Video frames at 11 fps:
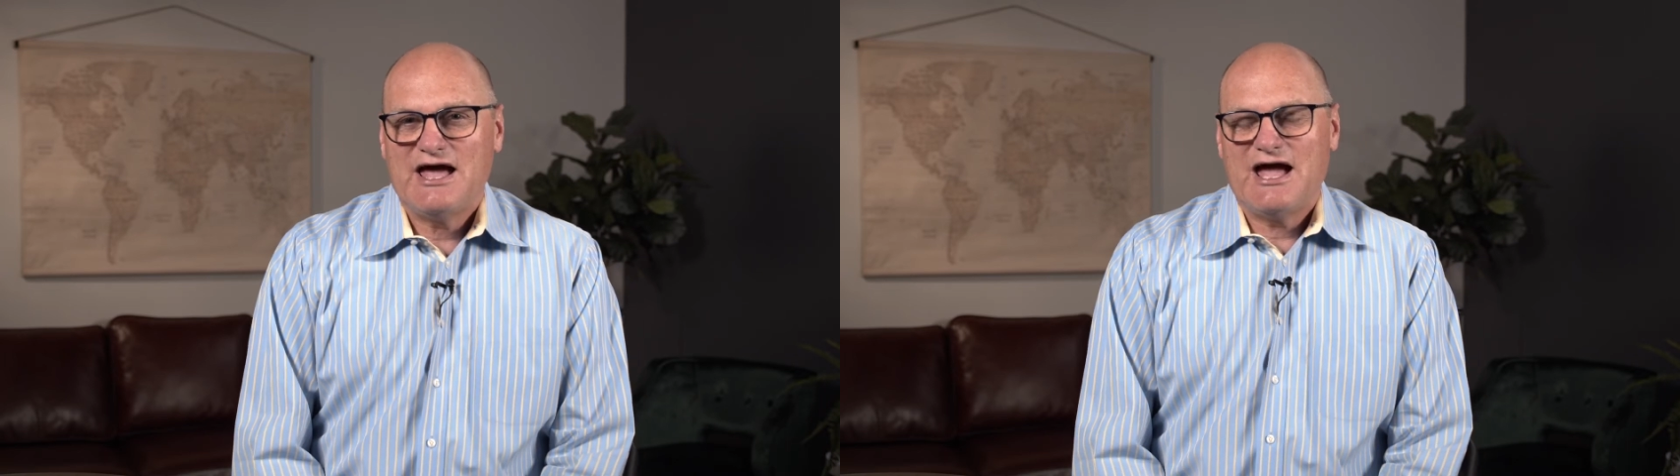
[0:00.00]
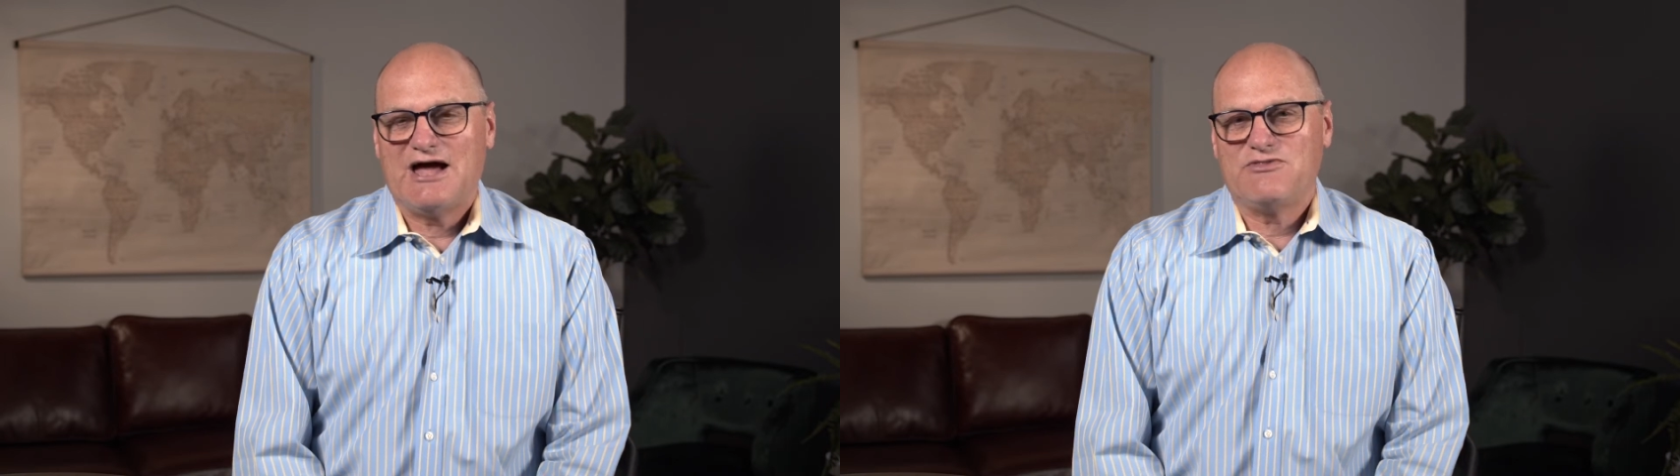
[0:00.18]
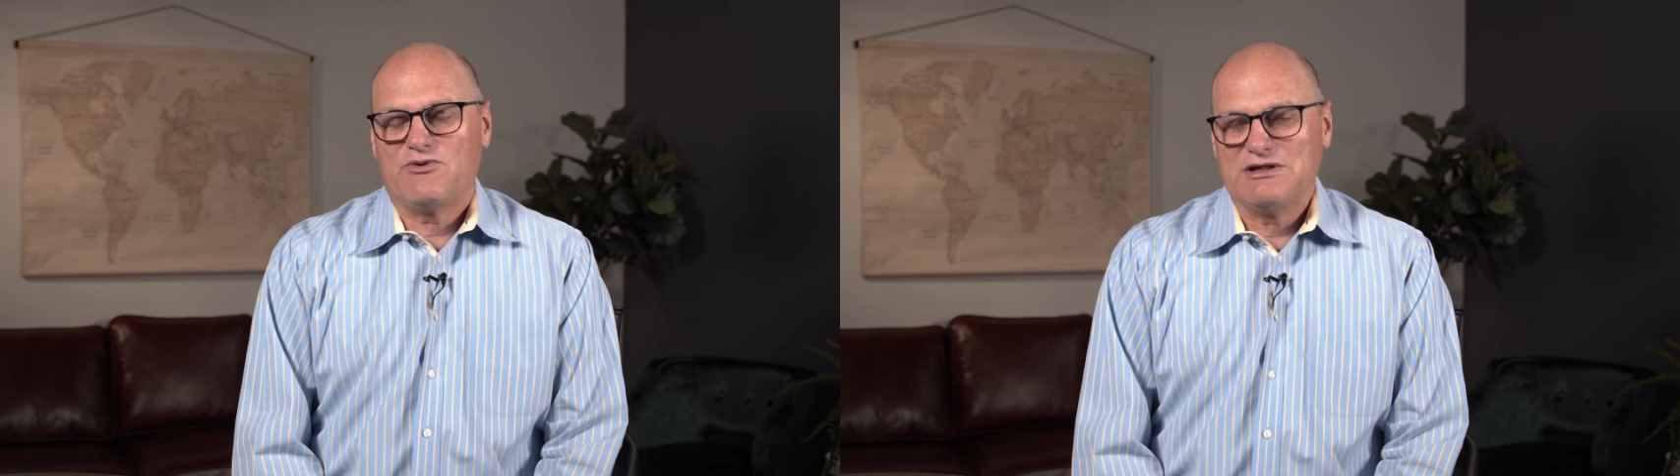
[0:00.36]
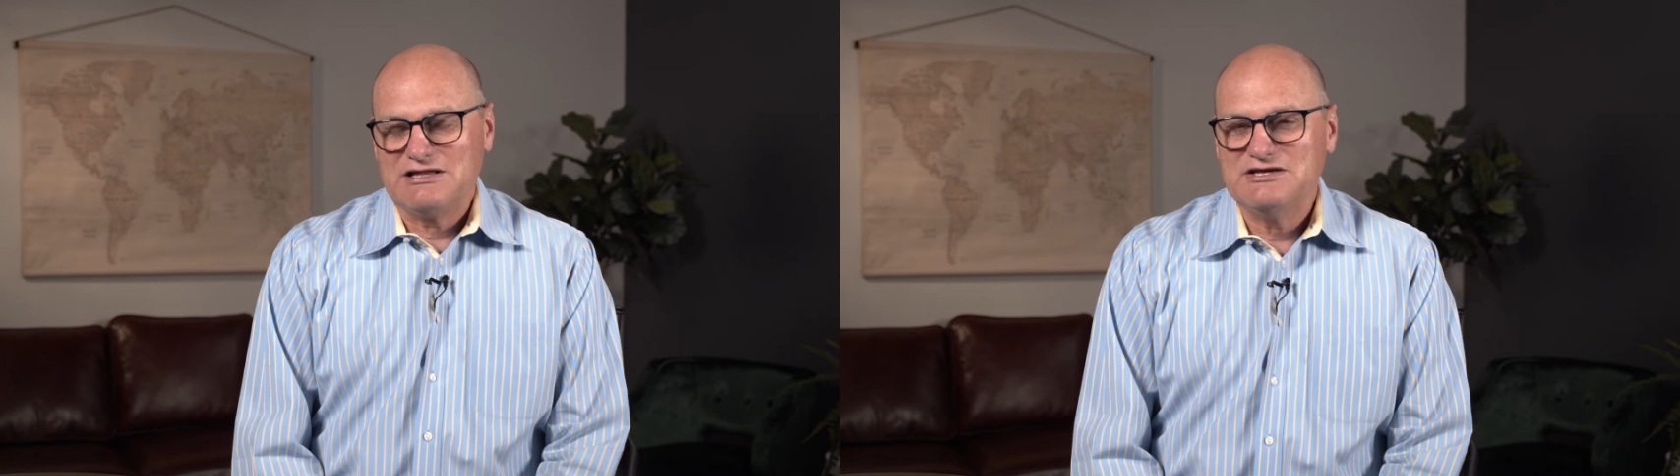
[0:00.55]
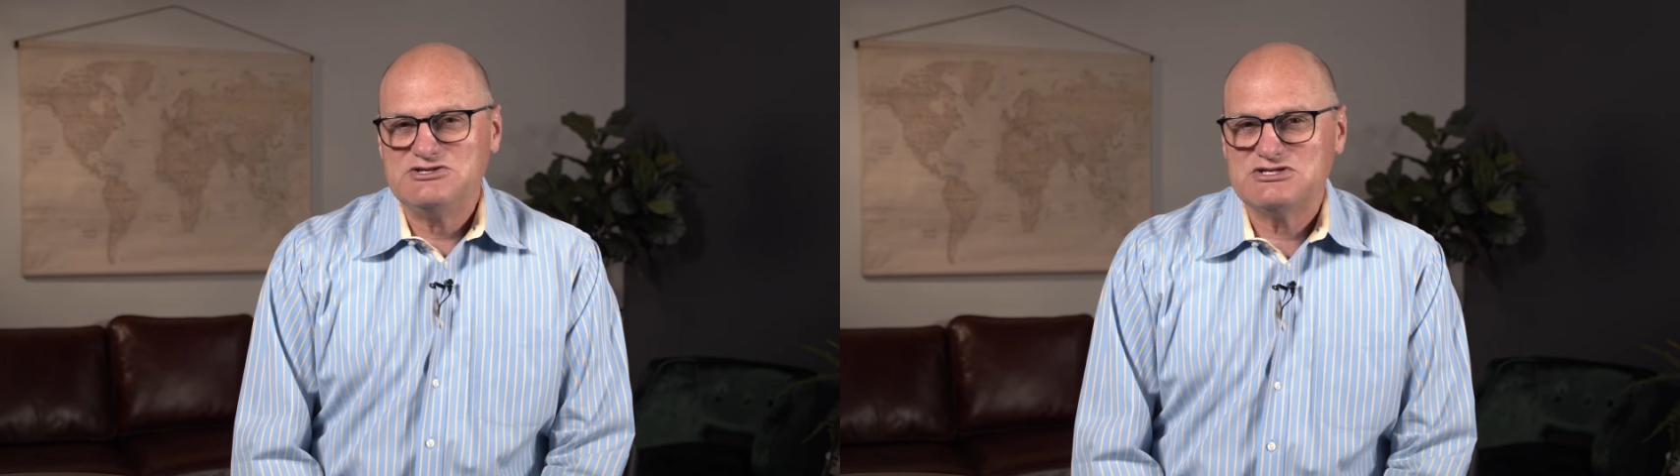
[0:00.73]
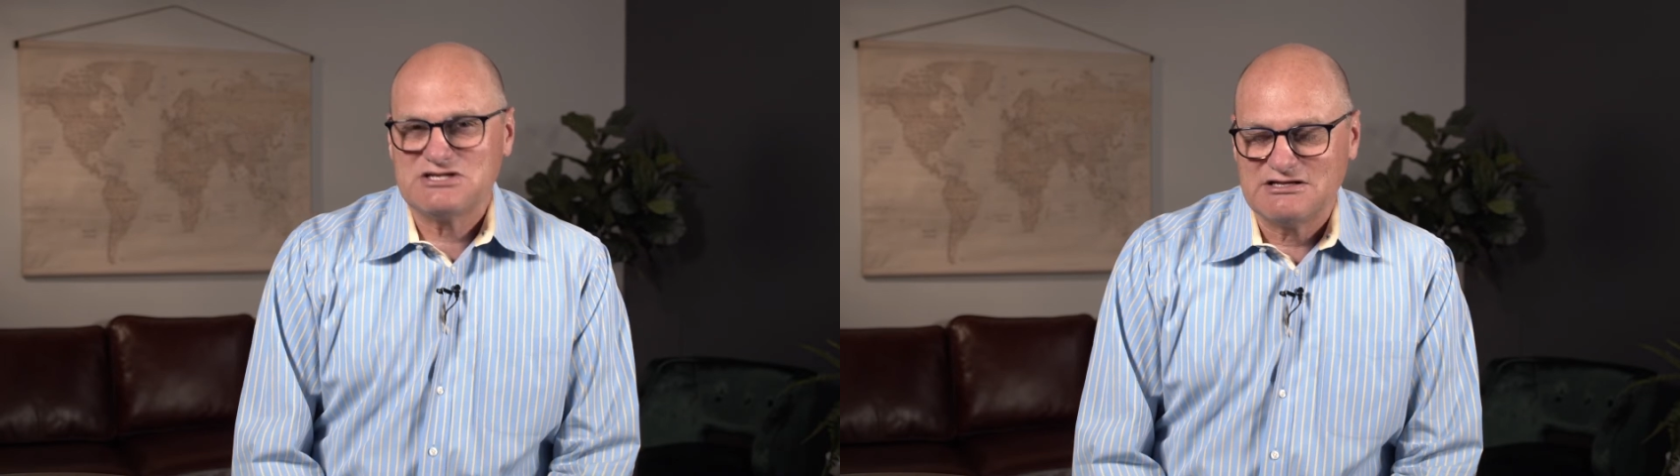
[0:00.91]
and the
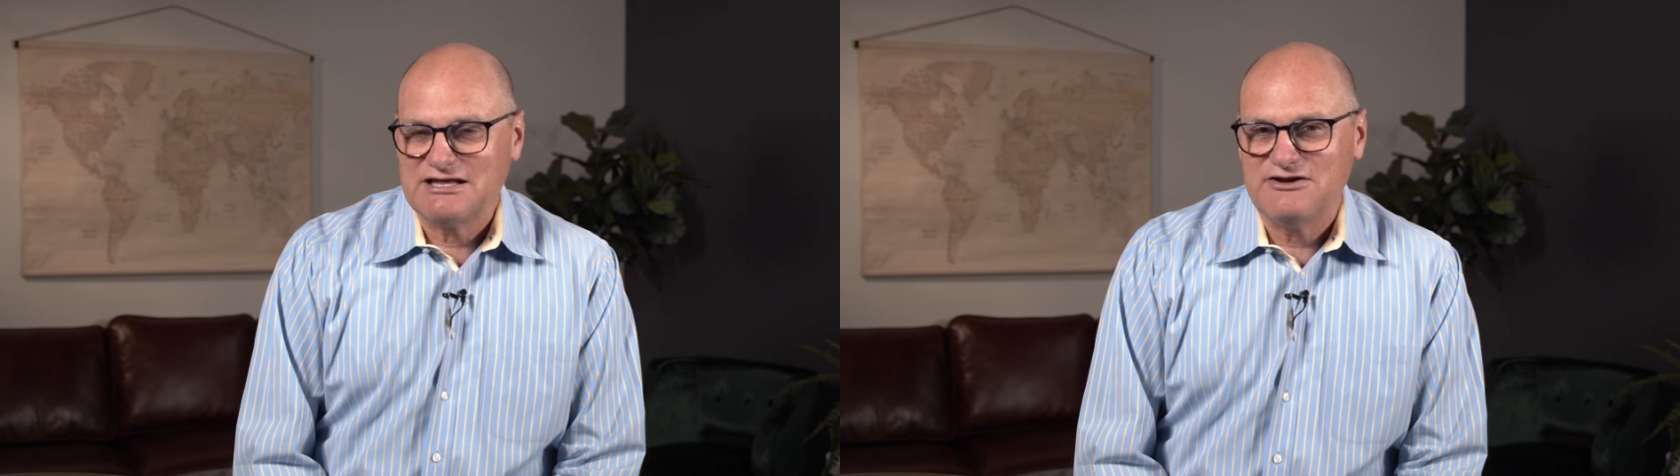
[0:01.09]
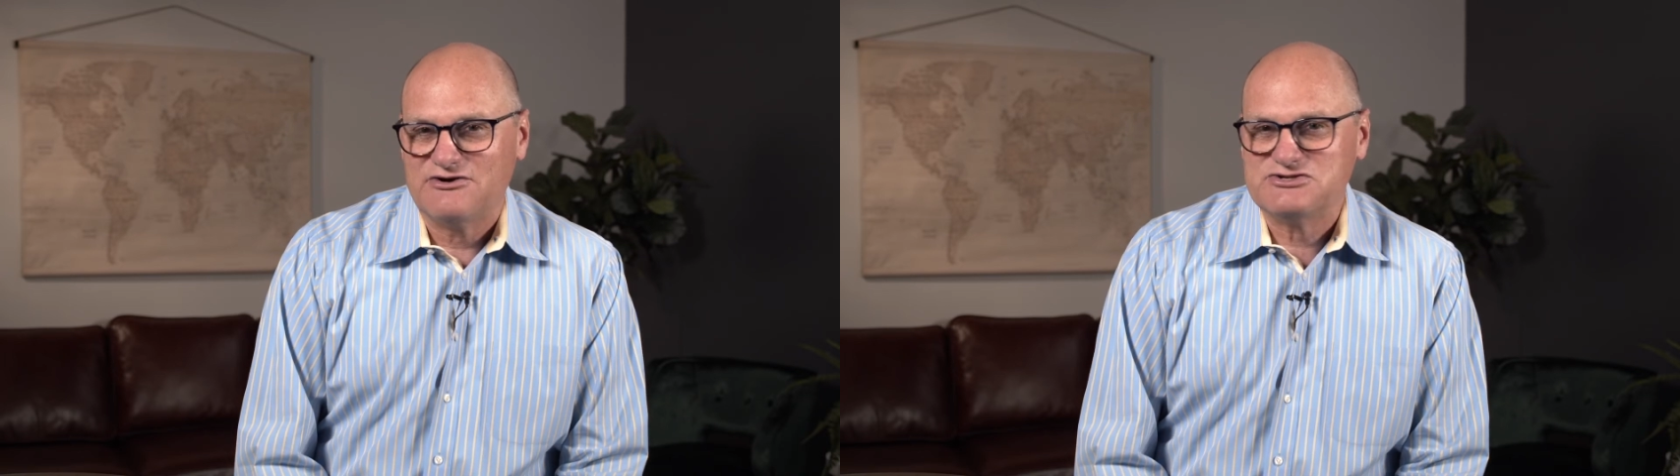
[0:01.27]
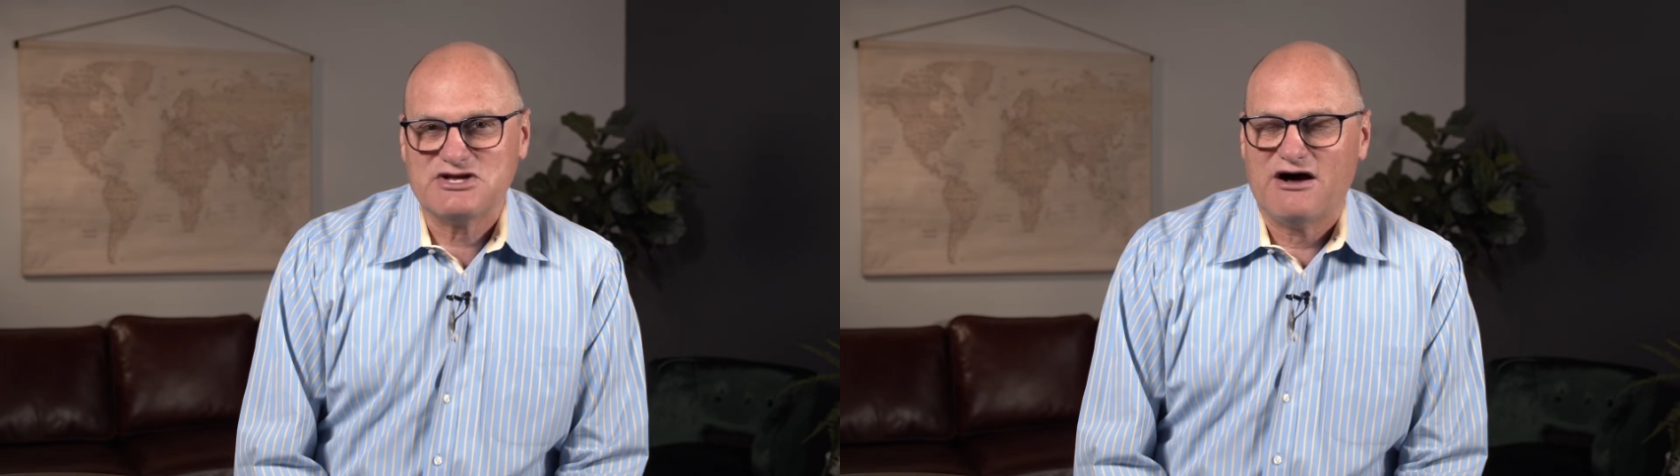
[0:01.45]
religious leaders